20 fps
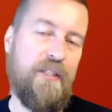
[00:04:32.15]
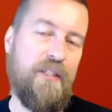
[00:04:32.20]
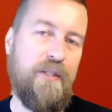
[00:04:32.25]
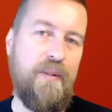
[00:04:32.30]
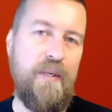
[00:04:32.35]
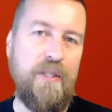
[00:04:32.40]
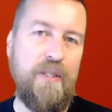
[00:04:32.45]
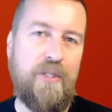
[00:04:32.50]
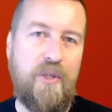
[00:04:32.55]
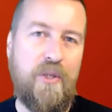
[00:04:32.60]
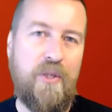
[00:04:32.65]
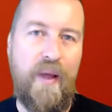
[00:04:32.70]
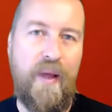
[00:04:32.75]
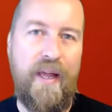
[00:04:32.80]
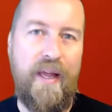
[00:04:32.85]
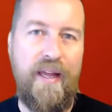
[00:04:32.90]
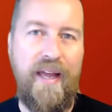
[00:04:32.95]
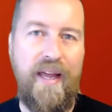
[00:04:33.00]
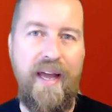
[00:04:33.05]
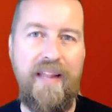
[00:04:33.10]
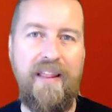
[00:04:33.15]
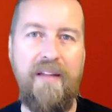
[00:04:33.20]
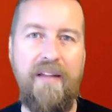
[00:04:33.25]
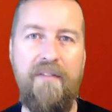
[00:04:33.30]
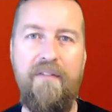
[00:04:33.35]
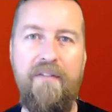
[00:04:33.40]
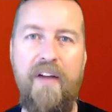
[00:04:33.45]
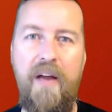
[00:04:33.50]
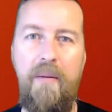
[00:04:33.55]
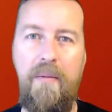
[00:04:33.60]
you are talking at the
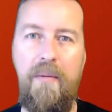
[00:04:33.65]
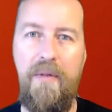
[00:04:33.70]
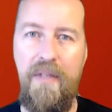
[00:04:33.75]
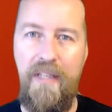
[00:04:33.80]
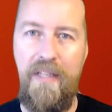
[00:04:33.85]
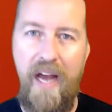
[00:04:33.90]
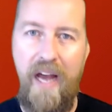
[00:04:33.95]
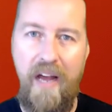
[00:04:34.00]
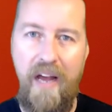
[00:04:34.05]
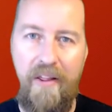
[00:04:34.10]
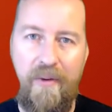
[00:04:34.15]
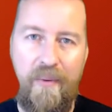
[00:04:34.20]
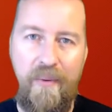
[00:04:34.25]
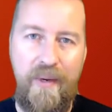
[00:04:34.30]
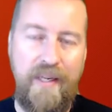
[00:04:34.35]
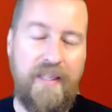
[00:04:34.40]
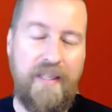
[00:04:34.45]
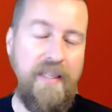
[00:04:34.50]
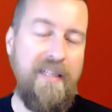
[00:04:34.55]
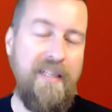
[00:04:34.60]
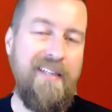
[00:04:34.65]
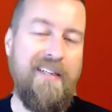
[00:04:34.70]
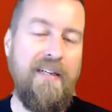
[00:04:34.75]
family gathering.